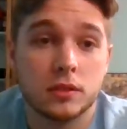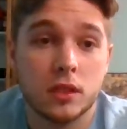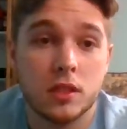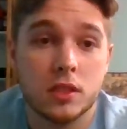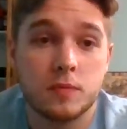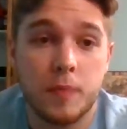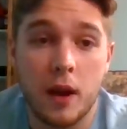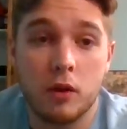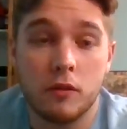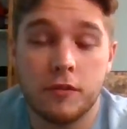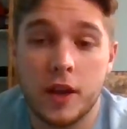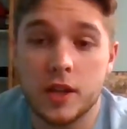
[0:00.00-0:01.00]
Spiral
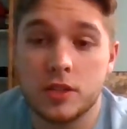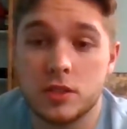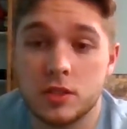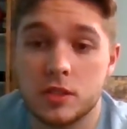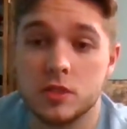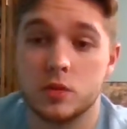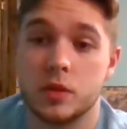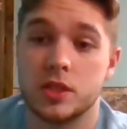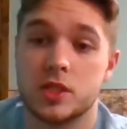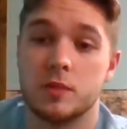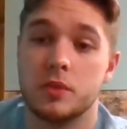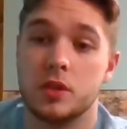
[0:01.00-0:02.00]
fractures, this is when
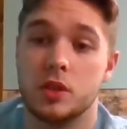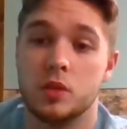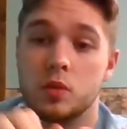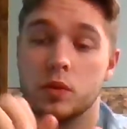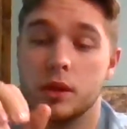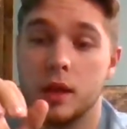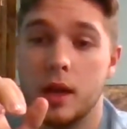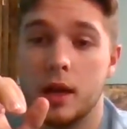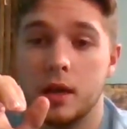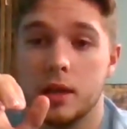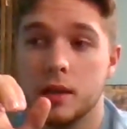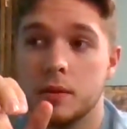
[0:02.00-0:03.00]
somebody would
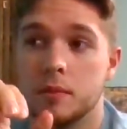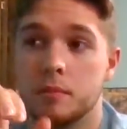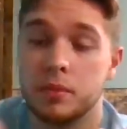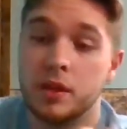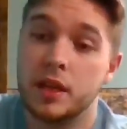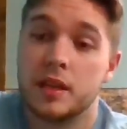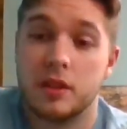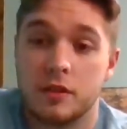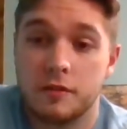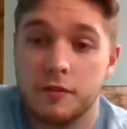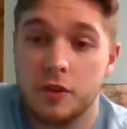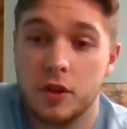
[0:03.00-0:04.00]
plant their
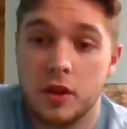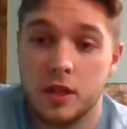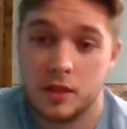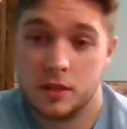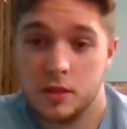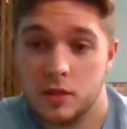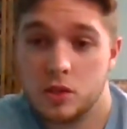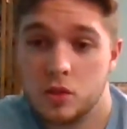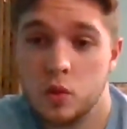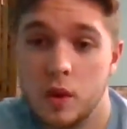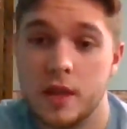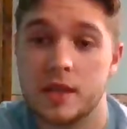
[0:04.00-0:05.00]
foot and
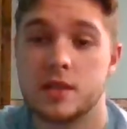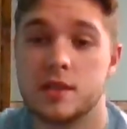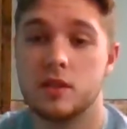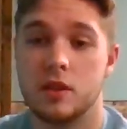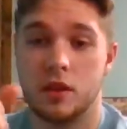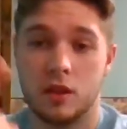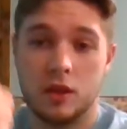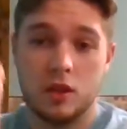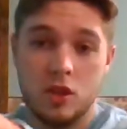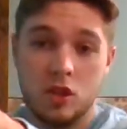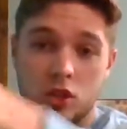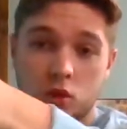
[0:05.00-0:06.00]
twist. The
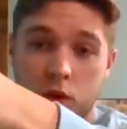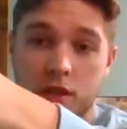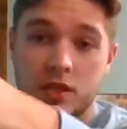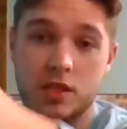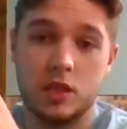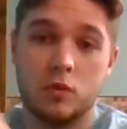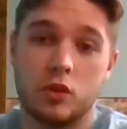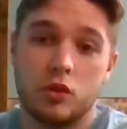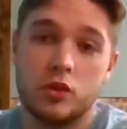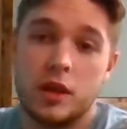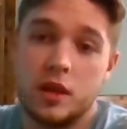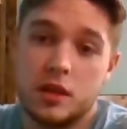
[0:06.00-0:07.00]
twisting will
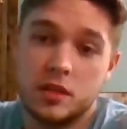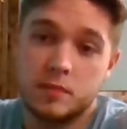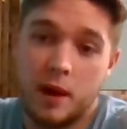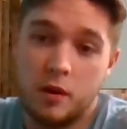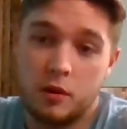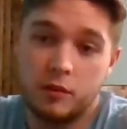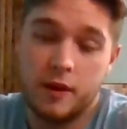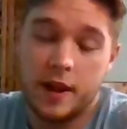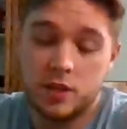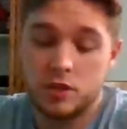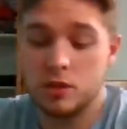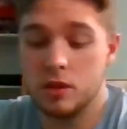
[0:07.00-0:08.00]
create a spiral
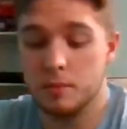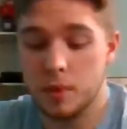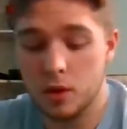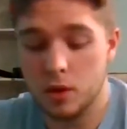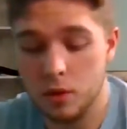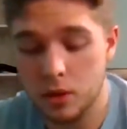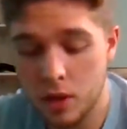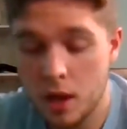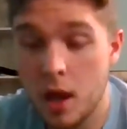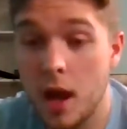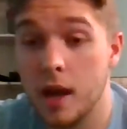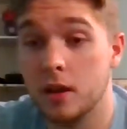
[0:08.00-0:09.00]
fracture in the bone.
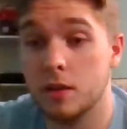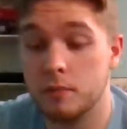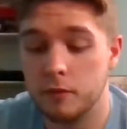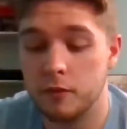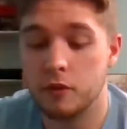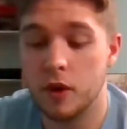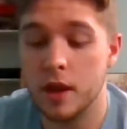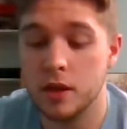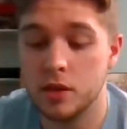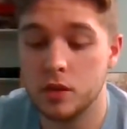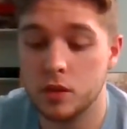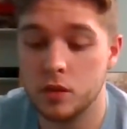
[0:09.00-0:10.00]
I had a friend
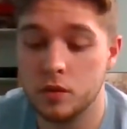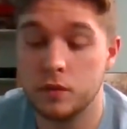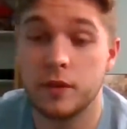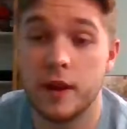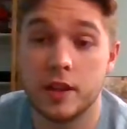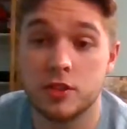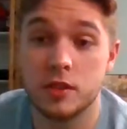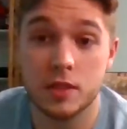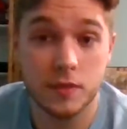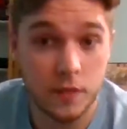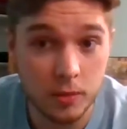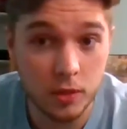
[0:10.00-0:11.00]
who fractured his
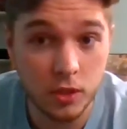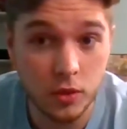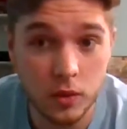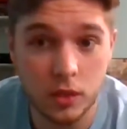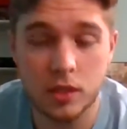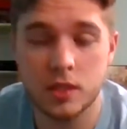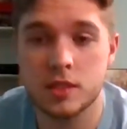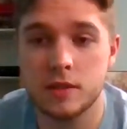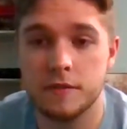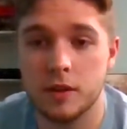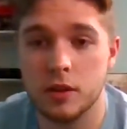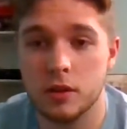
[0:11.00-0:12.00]
femur doing this.
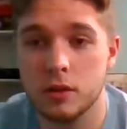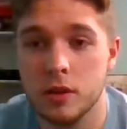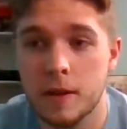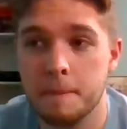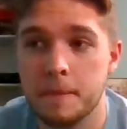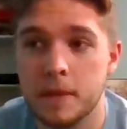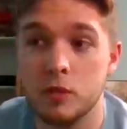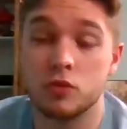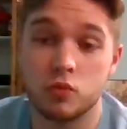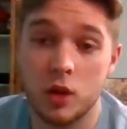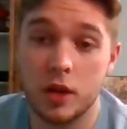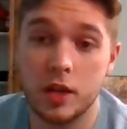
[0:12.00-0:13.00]
He was
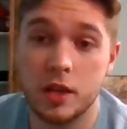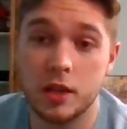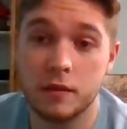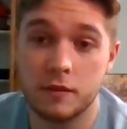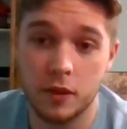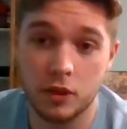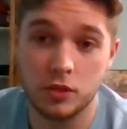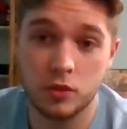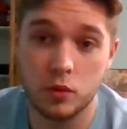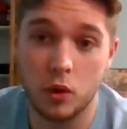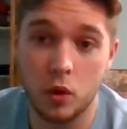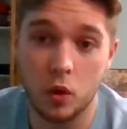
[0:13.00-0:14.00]
running, fell into
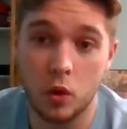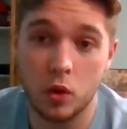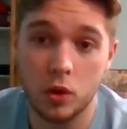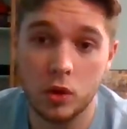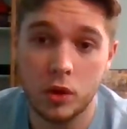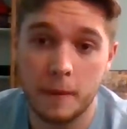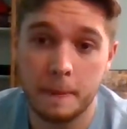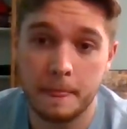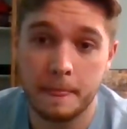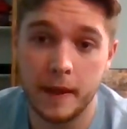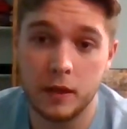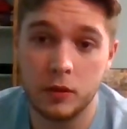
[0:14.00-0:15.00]
a hole,
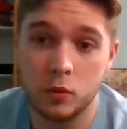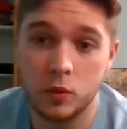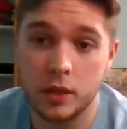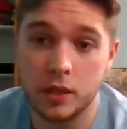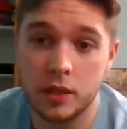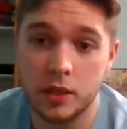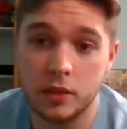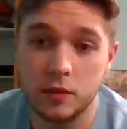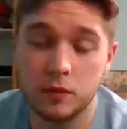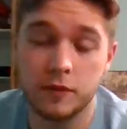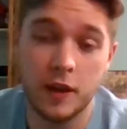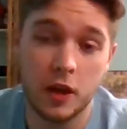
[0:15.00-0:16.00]
and when he
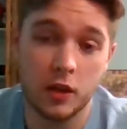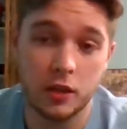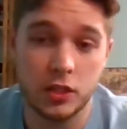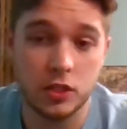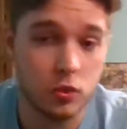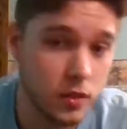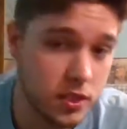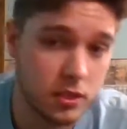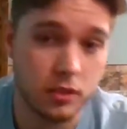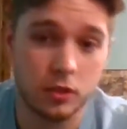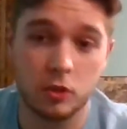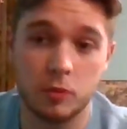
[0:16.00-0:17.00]
fell, he twisted a
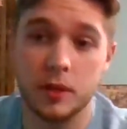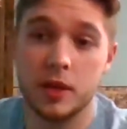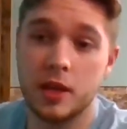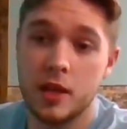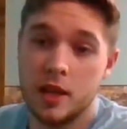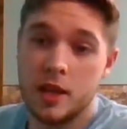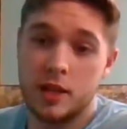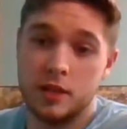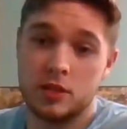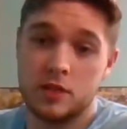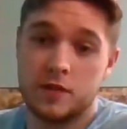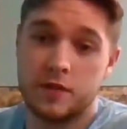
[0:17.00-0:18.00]
little bit and
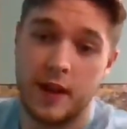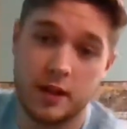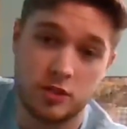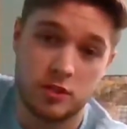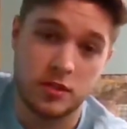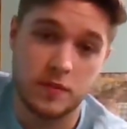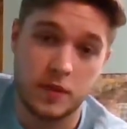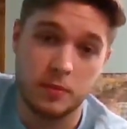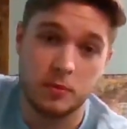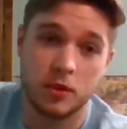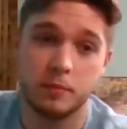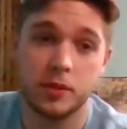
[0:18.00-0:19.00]
just fractured his femur
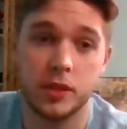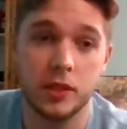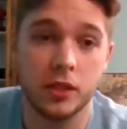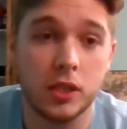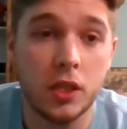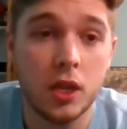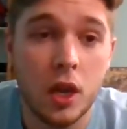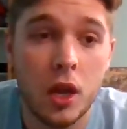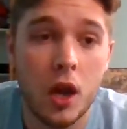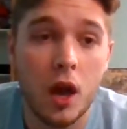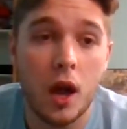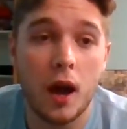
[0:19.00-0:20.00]
completely.
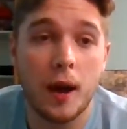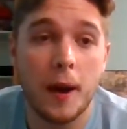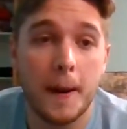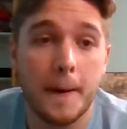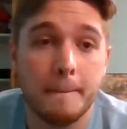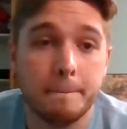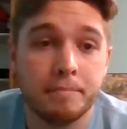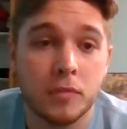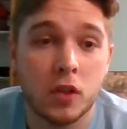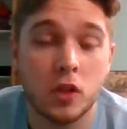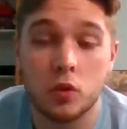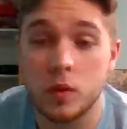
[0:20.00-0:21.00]

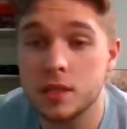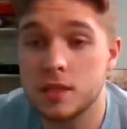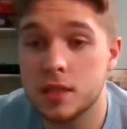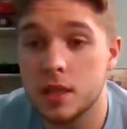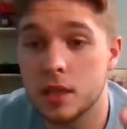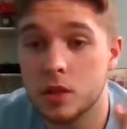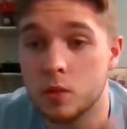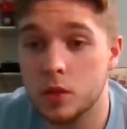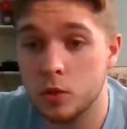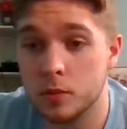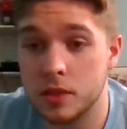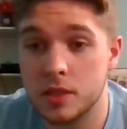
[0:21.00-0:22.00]
Green stick, we
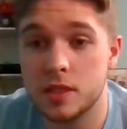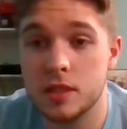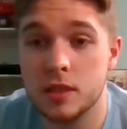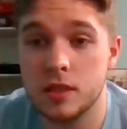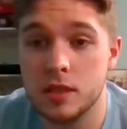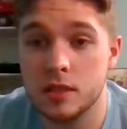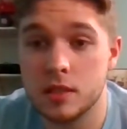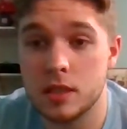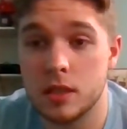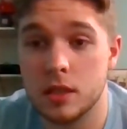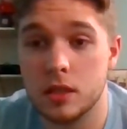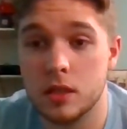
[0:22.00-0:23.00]
normally see these
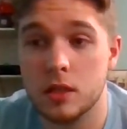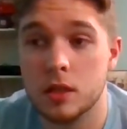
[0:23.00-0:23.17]
in